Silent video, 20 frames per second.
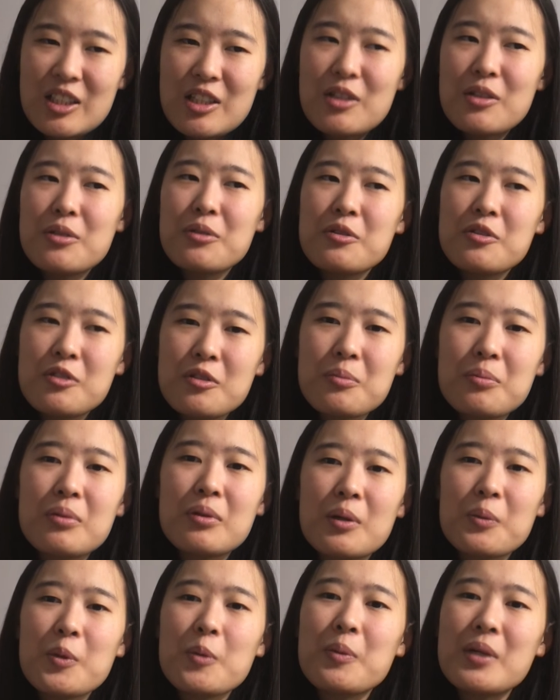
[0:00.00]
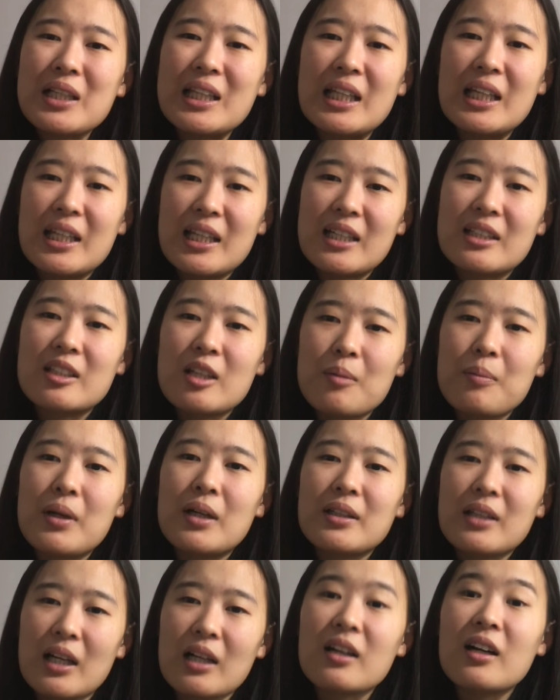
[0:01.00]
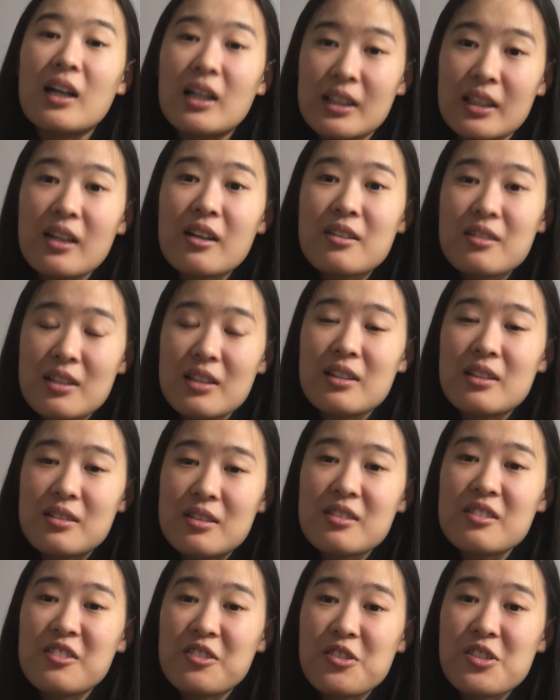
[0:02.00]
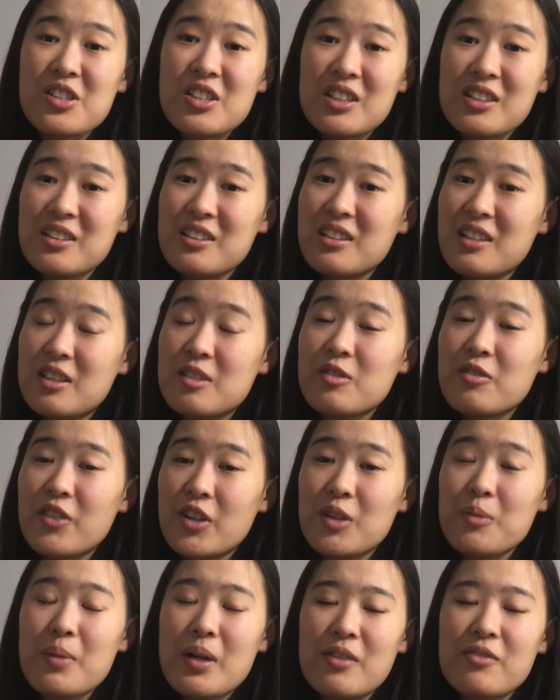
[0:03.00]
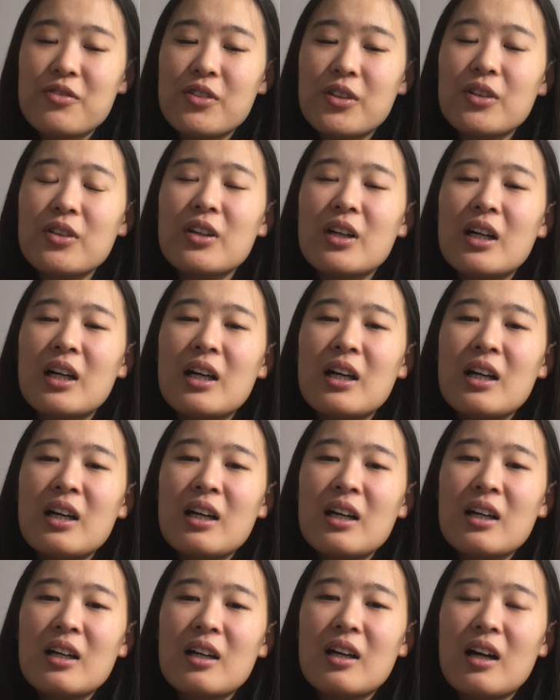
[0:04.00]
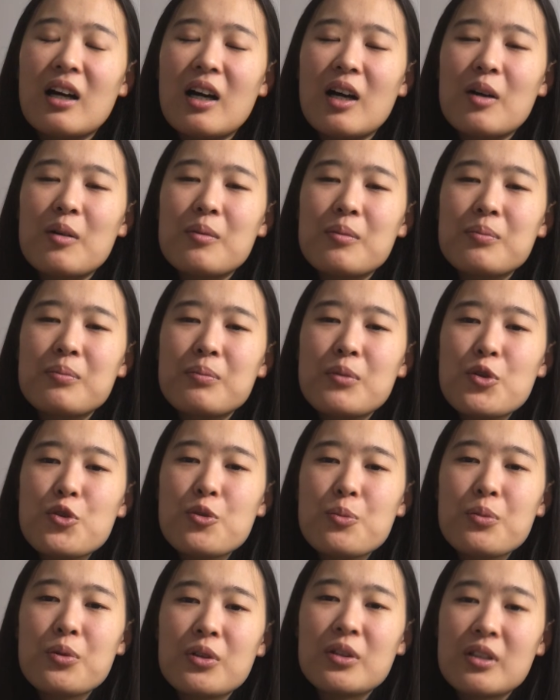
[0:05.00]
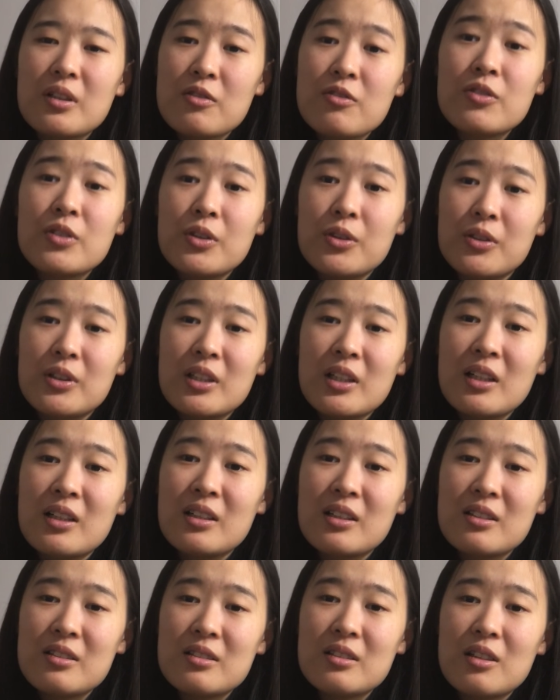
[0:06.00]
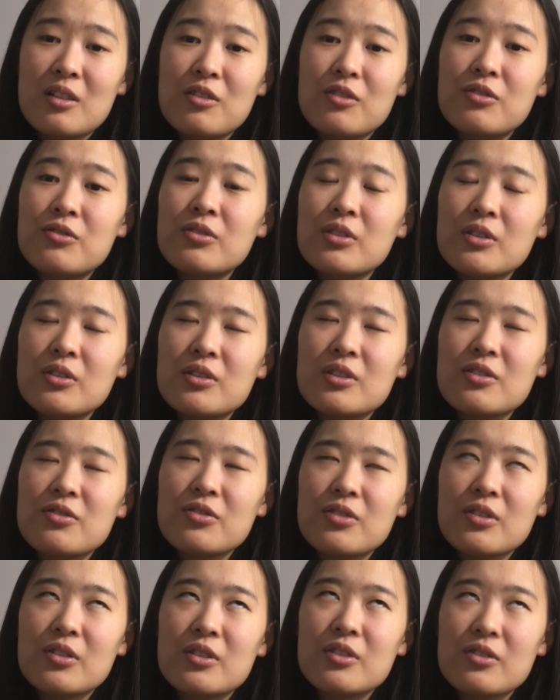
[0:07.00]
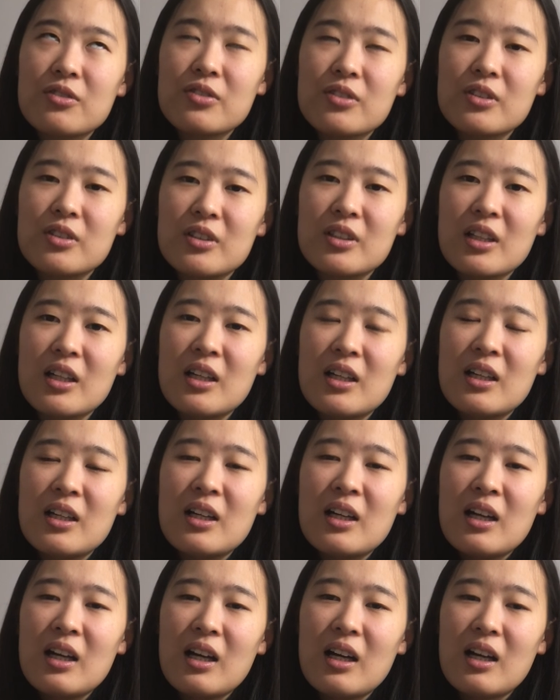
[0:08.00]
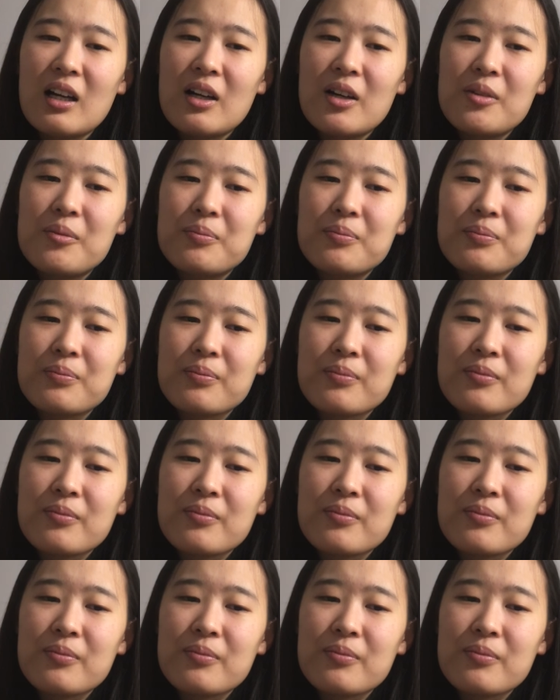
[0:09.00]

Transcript: You should probably be lenient about narcotics in this situation. It's very painful. Most importantly, fluid. So fluid. Um,